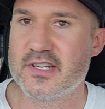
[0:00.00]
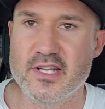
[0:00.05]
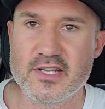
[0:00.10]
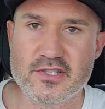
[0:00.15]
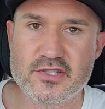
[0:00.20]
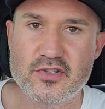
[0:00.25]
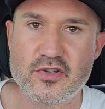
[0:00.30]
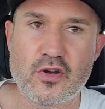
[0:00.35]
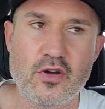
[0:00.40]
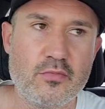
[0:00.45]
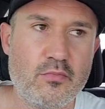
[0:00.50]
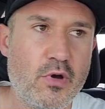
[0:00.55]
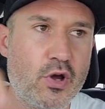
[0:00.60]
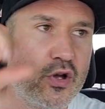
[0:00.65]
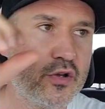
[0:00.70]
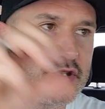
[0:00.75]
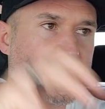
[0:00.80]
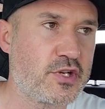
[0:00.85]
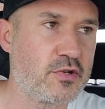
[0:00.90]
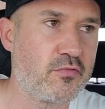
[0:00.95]
and install
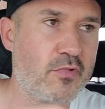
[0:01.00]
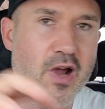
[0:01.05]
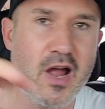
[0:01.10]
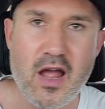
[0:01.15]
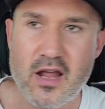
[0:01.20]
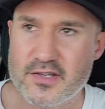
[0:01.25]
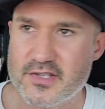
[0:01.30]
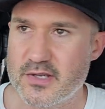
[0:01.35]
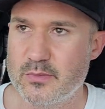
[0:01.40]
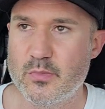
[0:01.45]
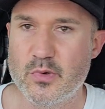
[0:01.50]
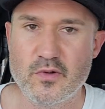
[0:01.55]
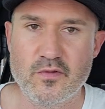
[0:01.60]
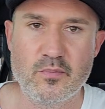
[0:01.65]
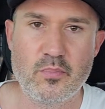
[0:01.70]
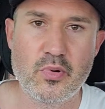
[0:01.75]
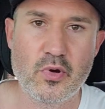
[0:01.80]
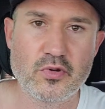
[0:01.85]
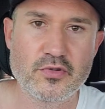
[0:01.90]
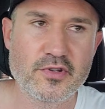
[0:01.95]
mulch and rocks and
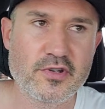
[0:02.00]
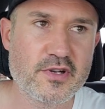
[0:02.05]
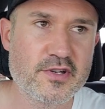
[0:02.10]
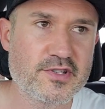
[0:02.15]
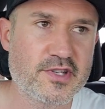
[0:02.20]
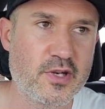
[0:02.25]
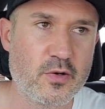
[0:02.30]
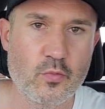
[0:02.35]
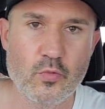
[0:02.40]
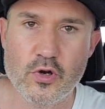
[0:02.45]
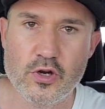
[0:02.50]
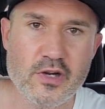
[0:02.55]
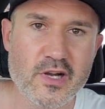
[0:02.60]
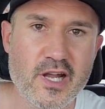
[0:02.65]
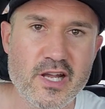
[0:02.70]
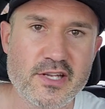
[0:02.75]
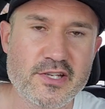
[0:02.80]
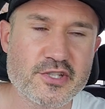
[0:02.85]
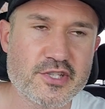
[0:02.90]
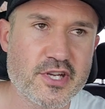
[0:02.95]
move boulders and
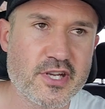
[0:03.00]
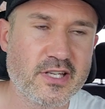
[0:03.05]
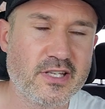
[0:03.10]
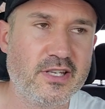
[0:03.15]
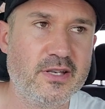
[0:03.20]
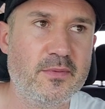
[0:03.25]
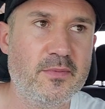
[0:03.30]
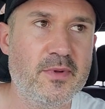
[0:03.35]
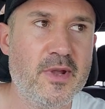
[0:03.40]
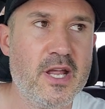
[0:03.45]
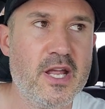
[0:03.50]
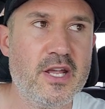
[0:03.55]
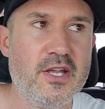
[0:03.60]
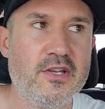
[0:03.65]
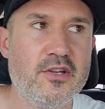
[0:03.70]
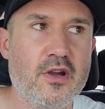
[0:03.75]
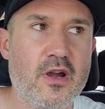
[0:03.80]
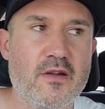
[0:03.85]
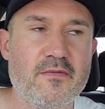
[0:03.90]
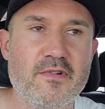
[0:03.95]
work on shit and
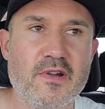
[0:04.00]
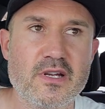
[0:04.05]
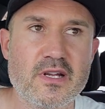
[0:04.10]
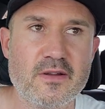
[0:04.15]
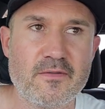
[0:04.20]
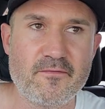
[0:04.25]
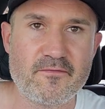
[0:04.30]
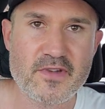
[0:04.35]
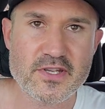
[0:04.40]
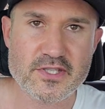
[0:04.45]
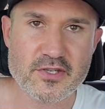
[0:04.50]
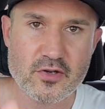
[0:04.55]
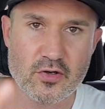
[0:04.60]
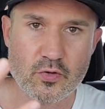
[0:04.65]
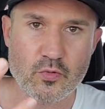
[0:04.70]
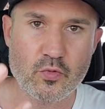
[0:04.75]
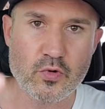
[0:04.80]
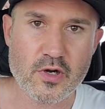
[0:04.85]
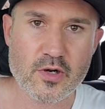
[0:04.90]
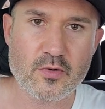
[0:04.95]
you're a very
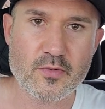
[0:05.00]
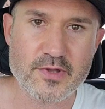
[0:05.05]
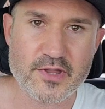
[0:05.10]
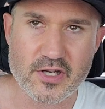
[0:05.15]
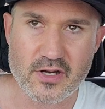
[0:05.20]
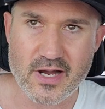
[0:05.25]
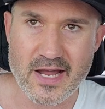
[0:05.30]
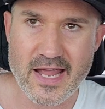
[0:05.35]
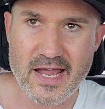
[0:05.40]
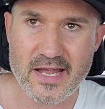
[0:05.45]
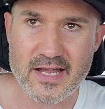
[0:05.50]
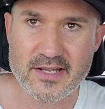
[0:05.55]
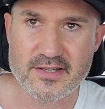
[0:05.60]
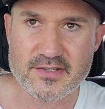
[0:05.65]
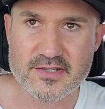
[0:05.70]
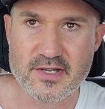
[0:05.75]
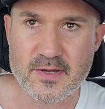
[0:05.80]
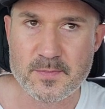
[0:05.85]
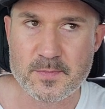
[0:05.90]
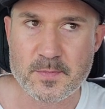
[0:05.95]
physical work with your
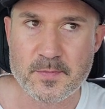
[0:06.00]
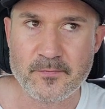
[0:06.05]
hands